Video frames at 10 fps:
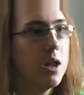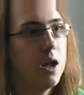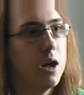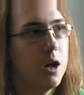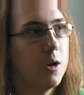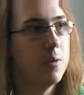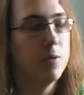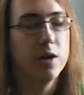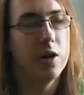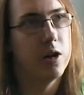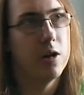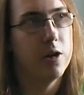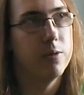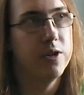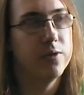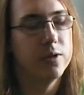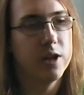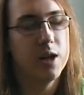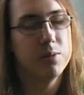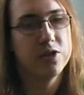And we got a lot of different
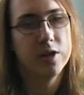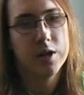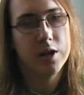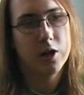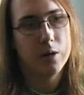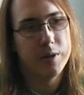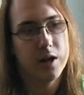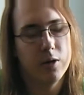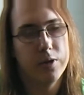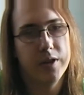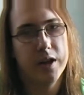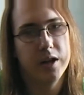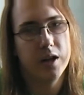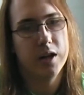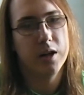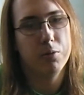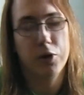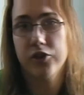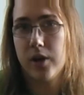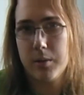games coming out that I
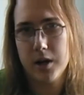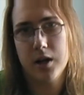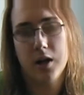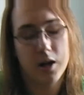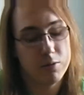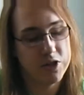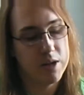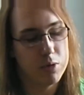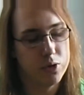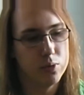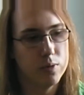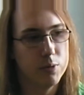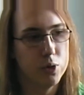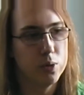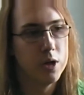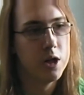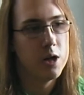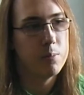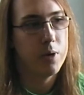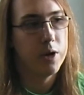was able to review,
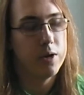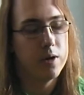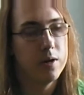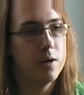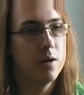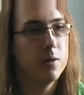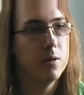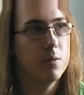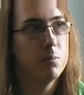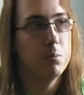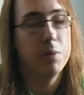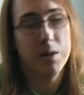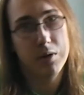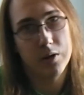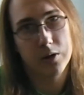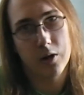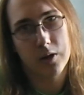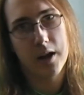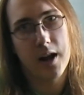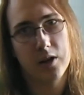but maybe not got the
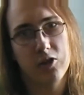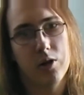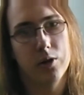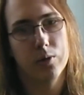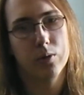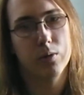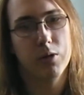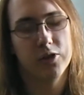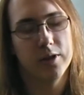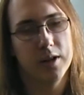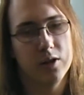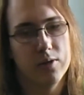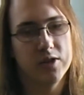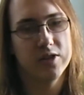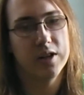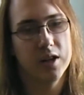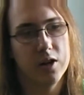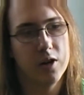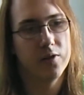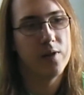hands on or wasn't interesting enough.